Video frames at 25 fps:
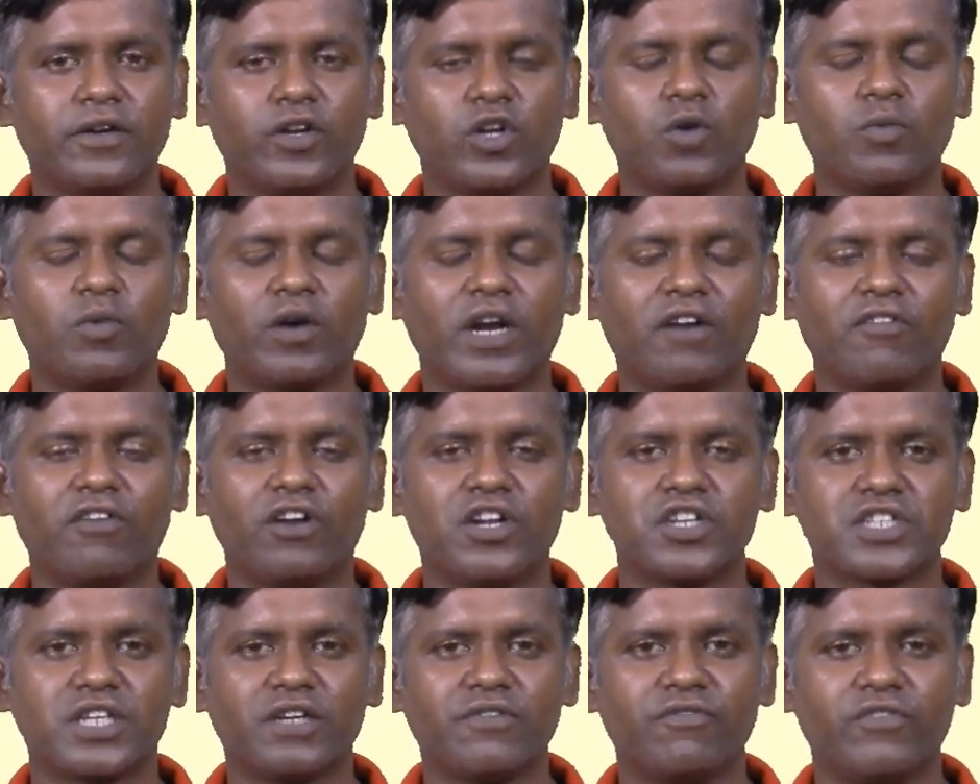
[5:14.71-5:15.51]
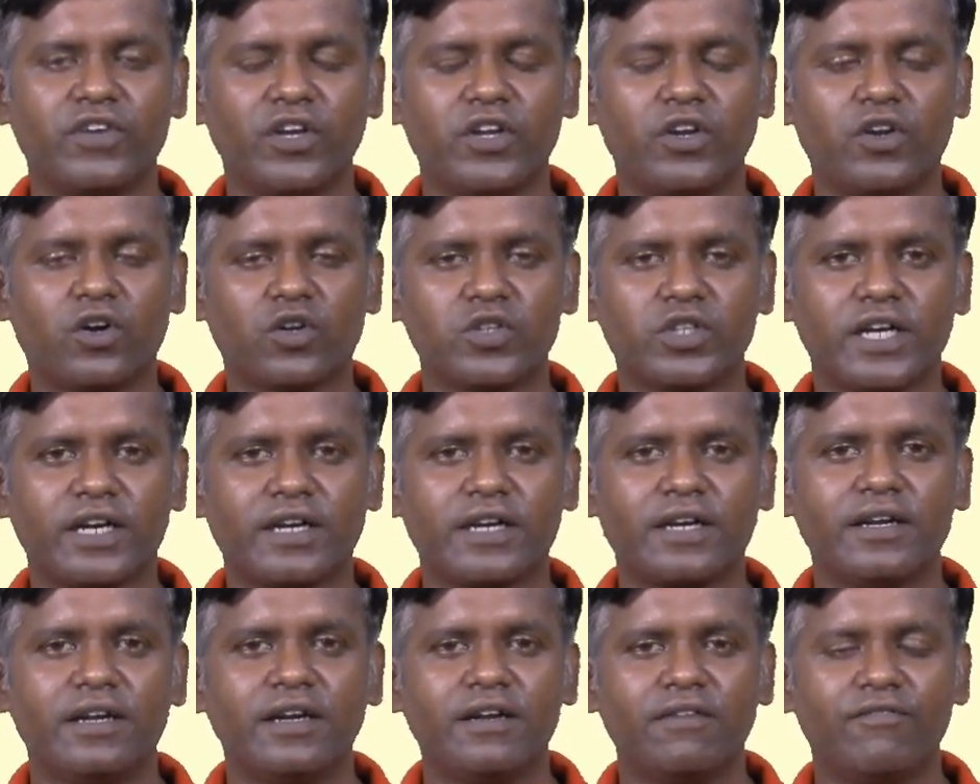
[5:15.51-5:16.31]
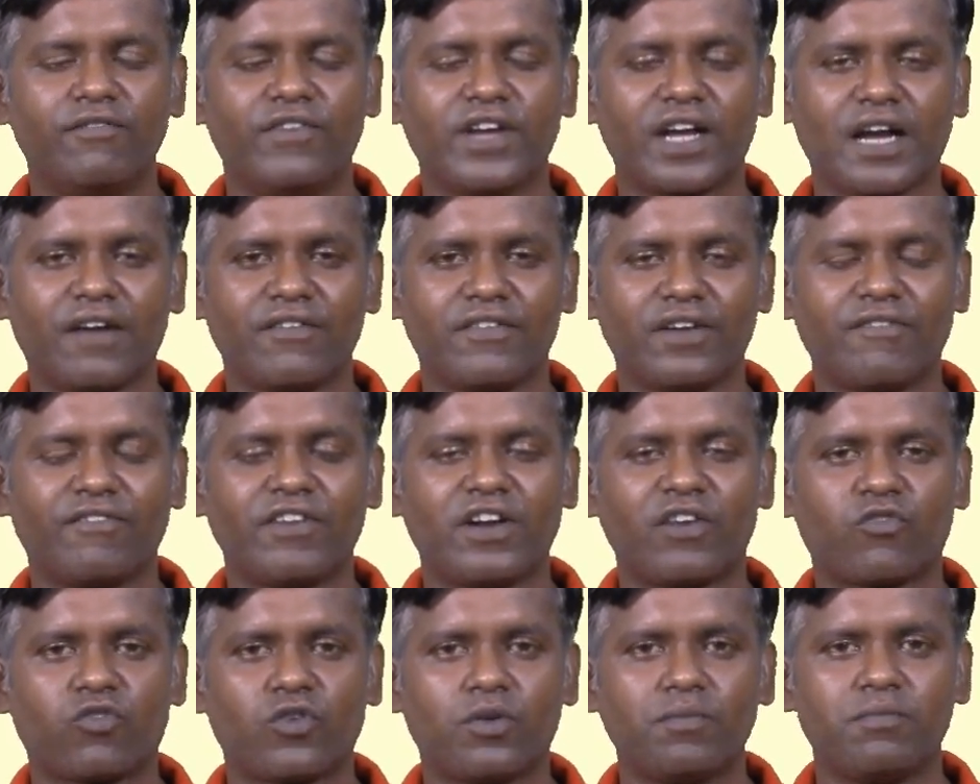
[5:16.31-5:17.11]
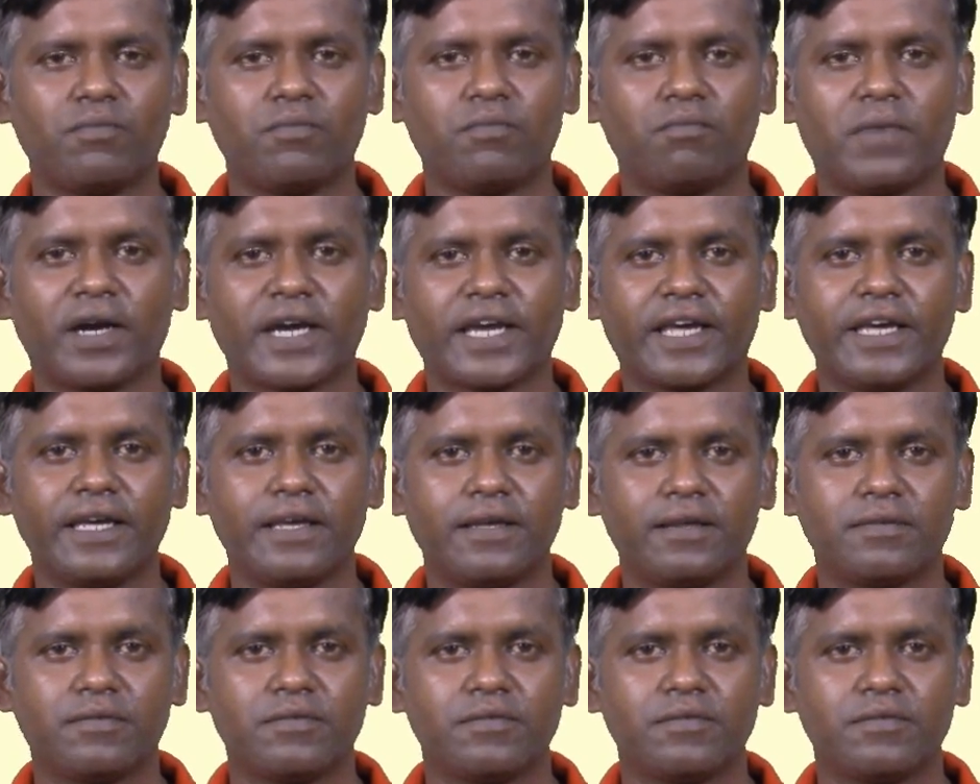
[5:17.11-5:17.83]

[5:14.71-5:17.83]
Human evolution, we know that we have evolved from monkey.